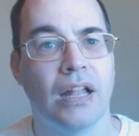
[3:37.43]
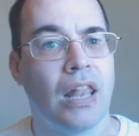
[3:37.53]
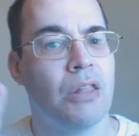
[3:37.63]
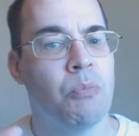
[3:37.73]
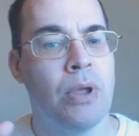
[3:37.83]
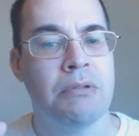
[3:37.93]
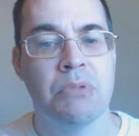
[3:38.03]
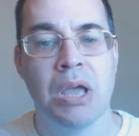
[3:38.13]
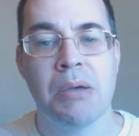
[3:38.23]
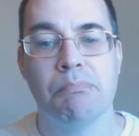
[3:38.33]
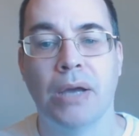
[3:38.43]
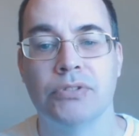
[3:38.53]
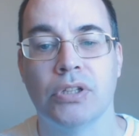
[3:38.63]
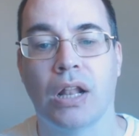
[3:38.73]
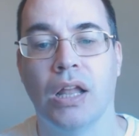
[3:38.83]
Now, when
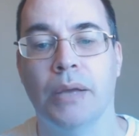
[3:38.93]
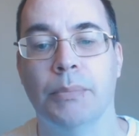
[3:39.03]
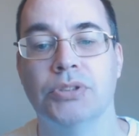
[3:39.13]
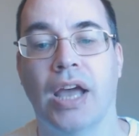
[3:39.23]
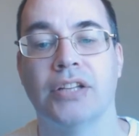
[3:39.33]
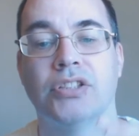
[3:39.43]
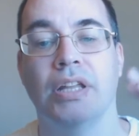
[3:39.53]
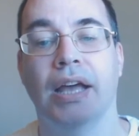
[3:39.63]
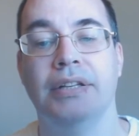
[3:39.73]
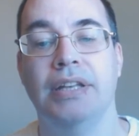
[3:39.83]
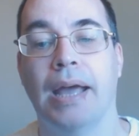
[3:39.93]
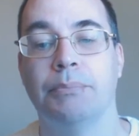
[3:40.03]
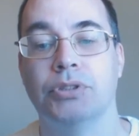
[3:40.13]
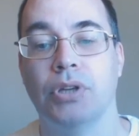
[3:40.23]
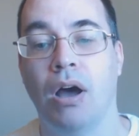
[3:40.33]
mountain climbers actually
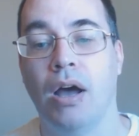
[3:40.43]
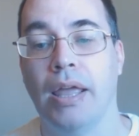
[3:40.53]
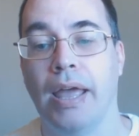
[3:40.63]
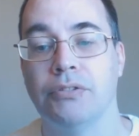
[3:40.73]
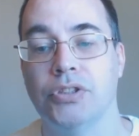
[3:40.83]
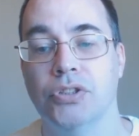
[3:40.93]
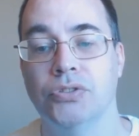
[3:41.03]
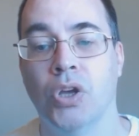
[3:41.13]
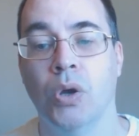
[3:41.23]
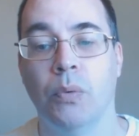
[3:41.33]
adapt to high altitudes,